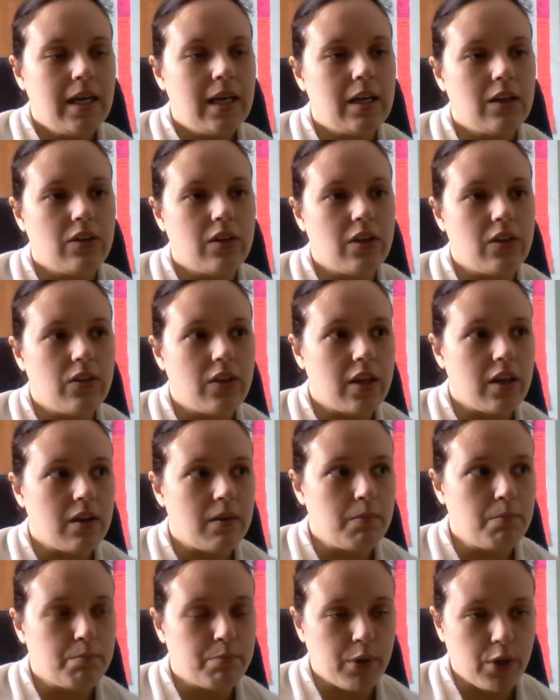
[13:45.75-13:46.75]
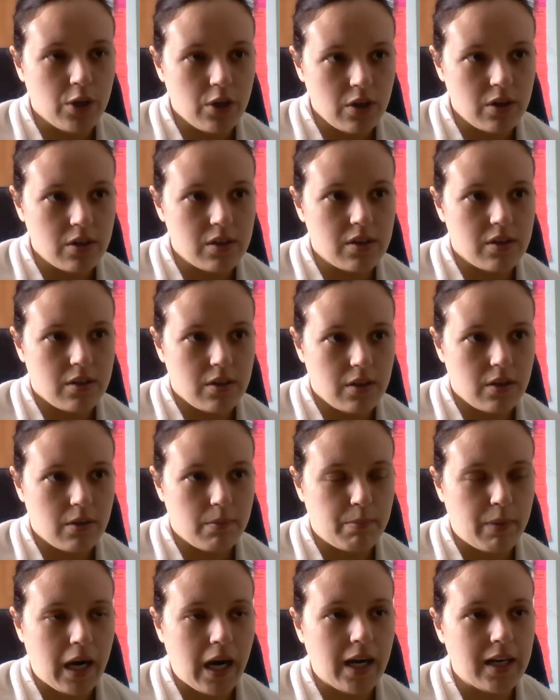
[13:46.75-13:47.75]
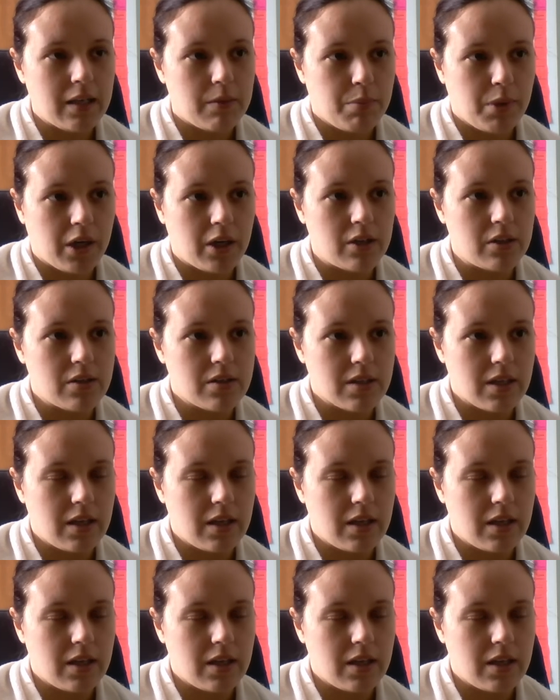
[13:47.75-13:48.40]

And then they burned the body parts.